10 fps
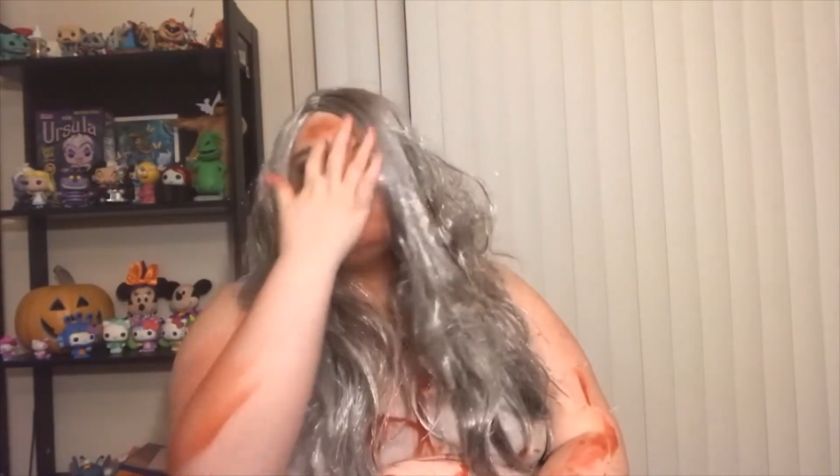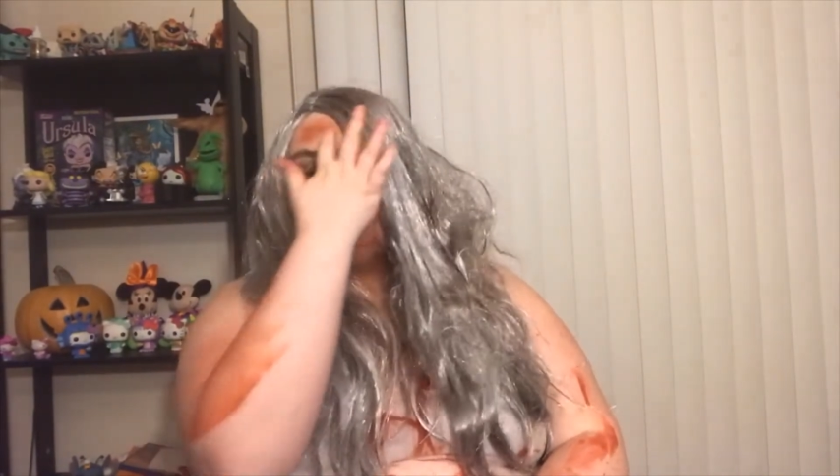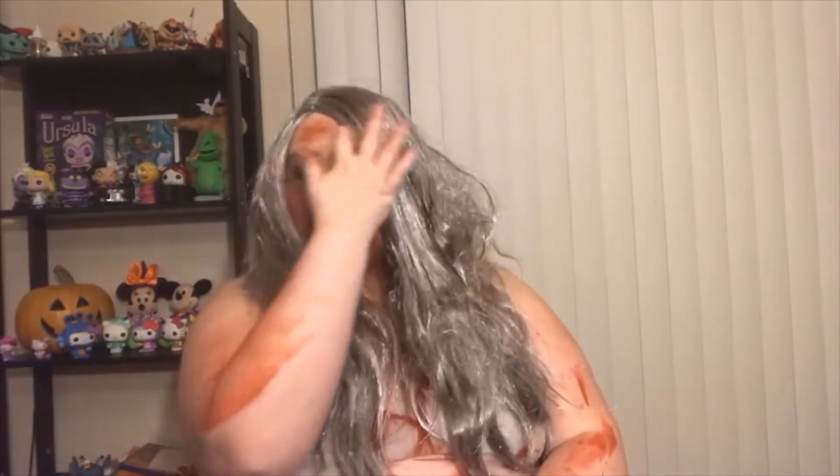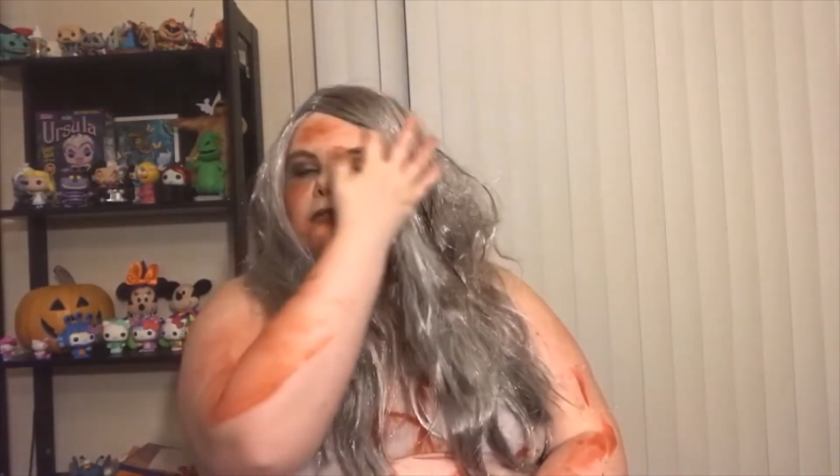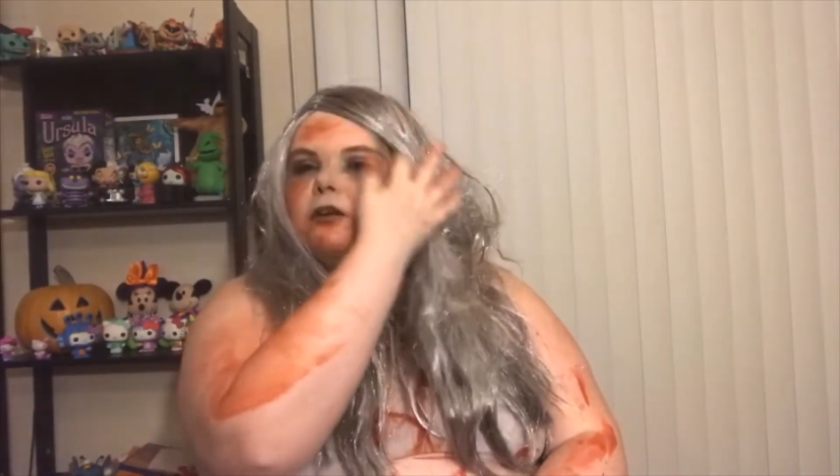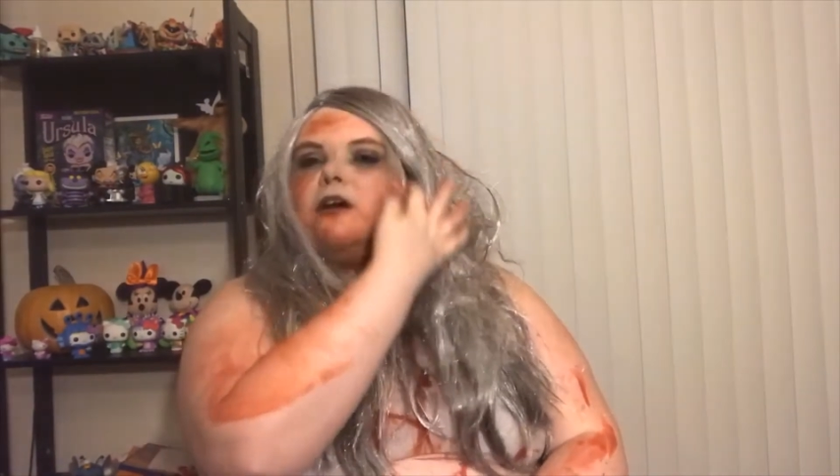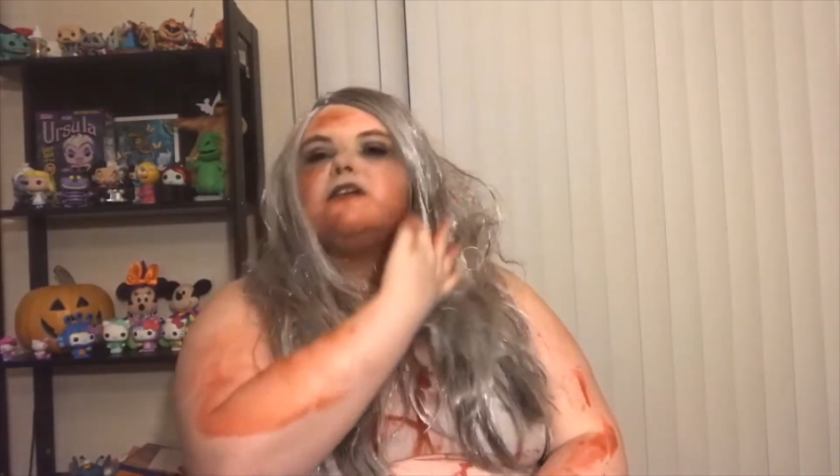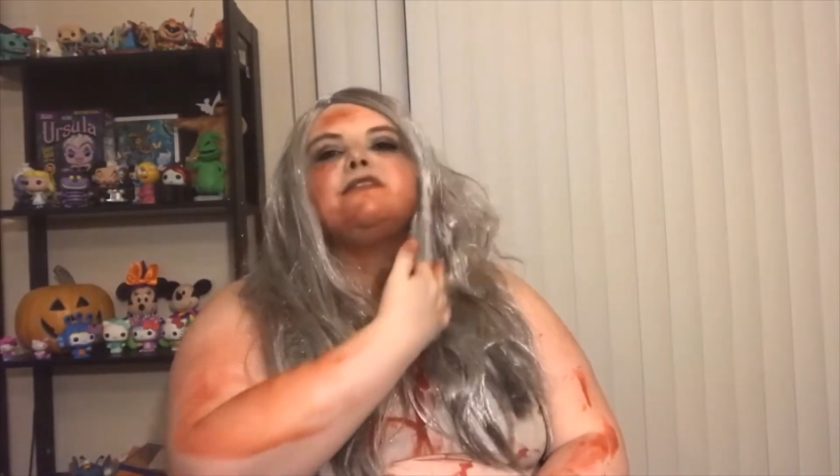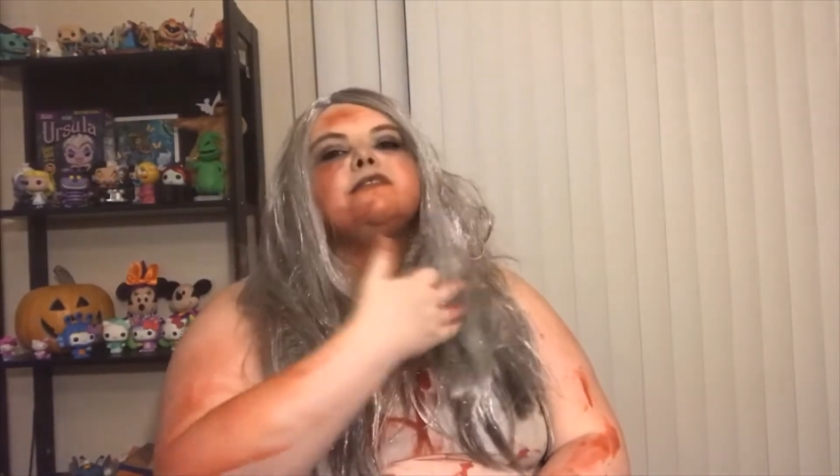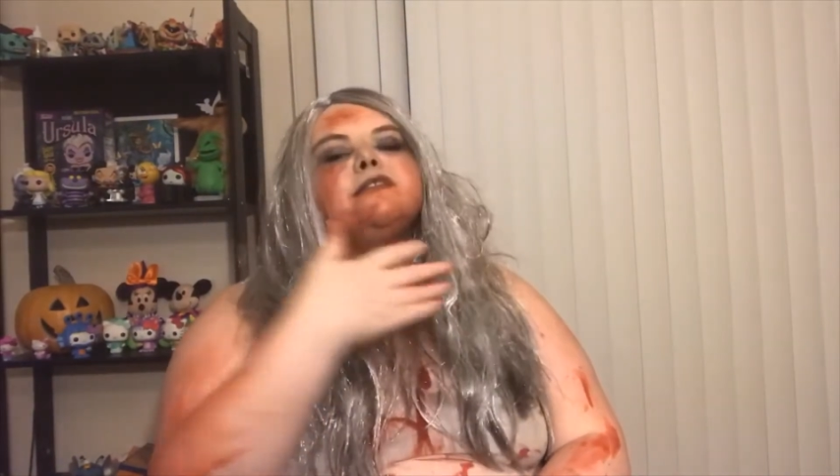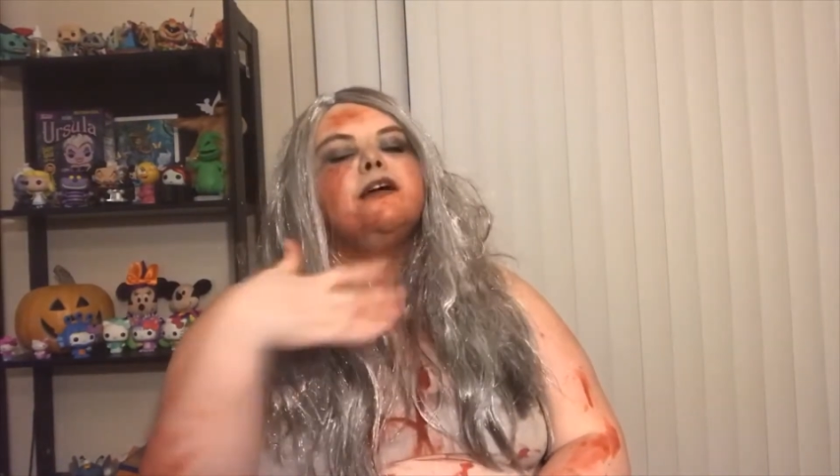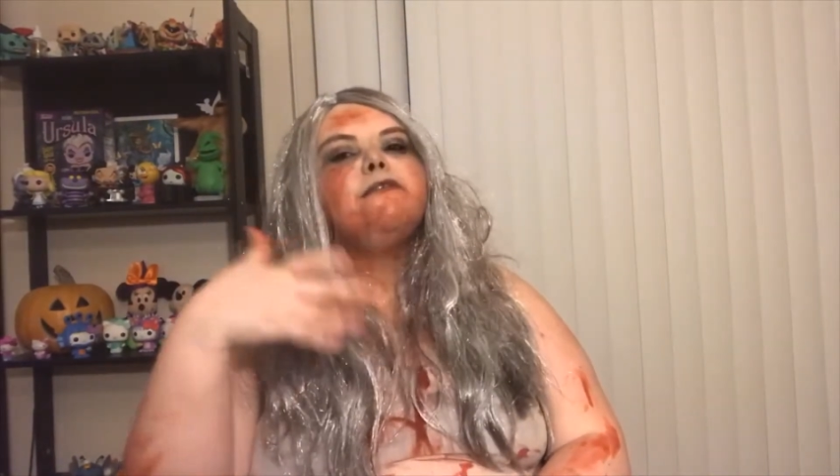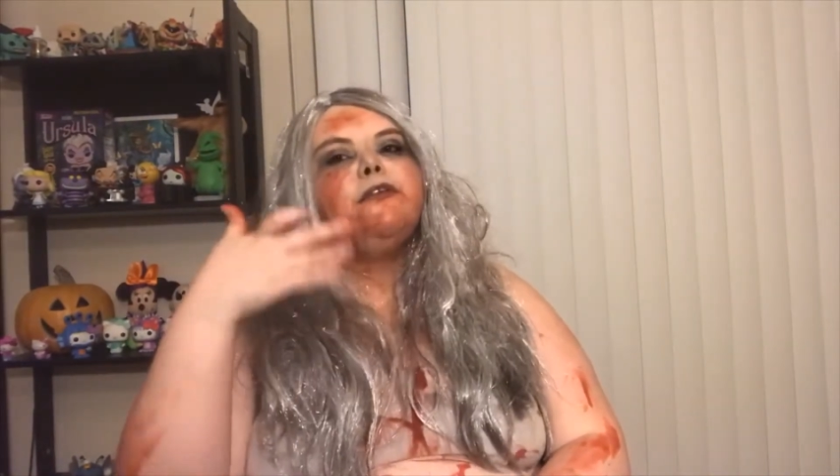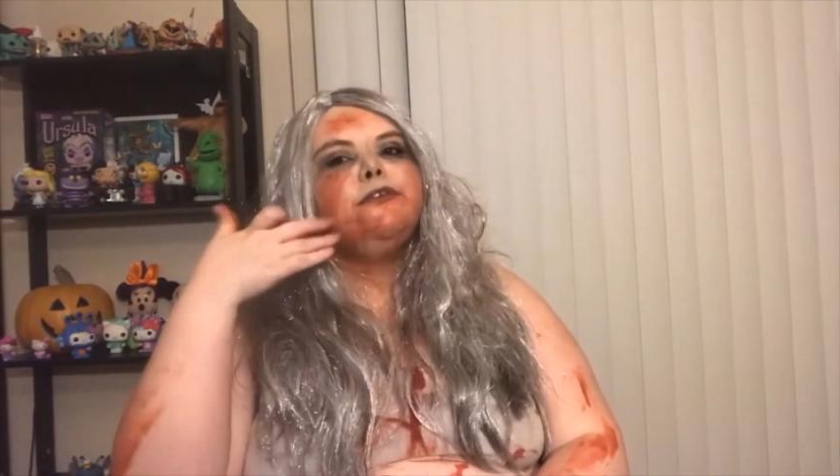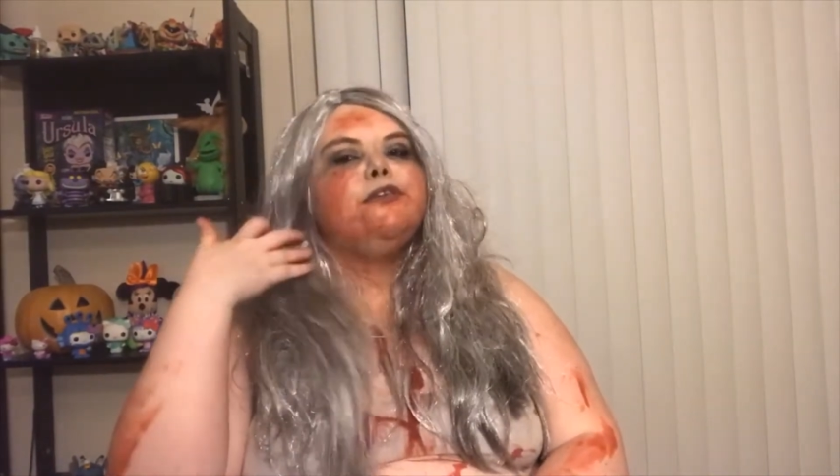postcards and stuff
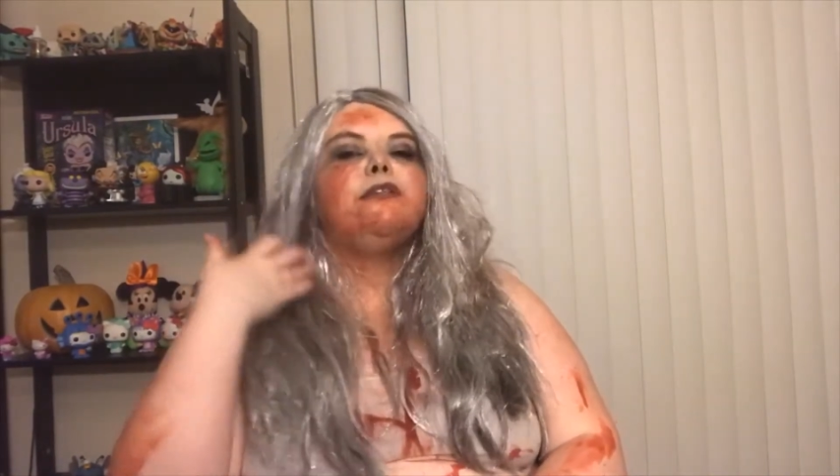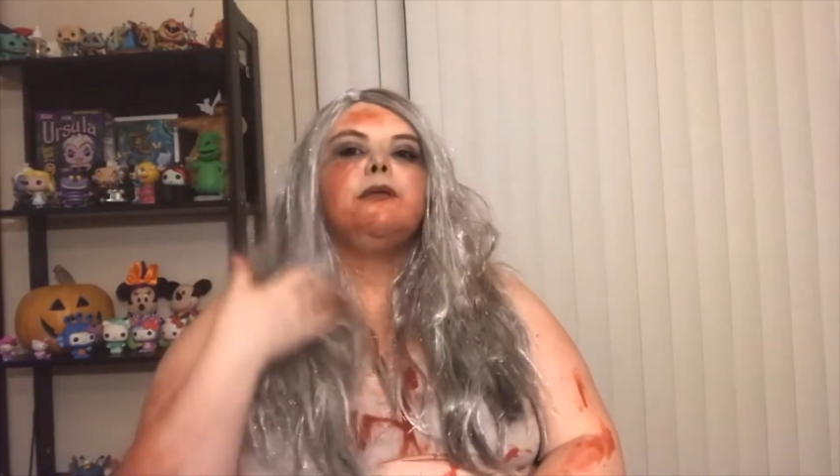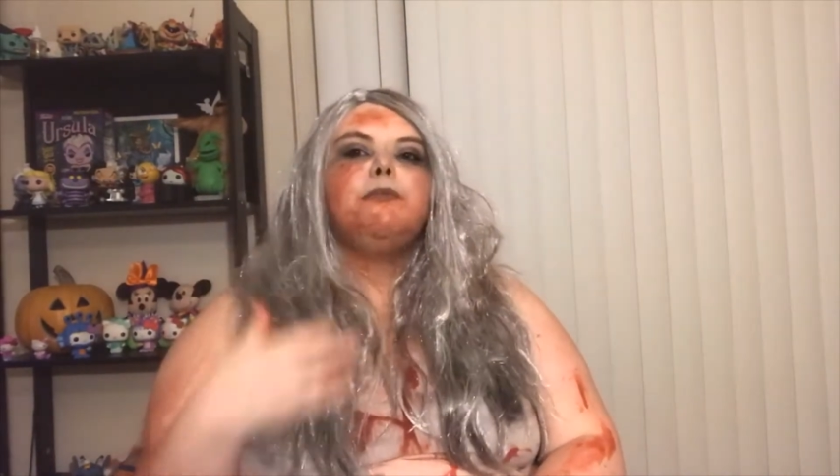that you see in like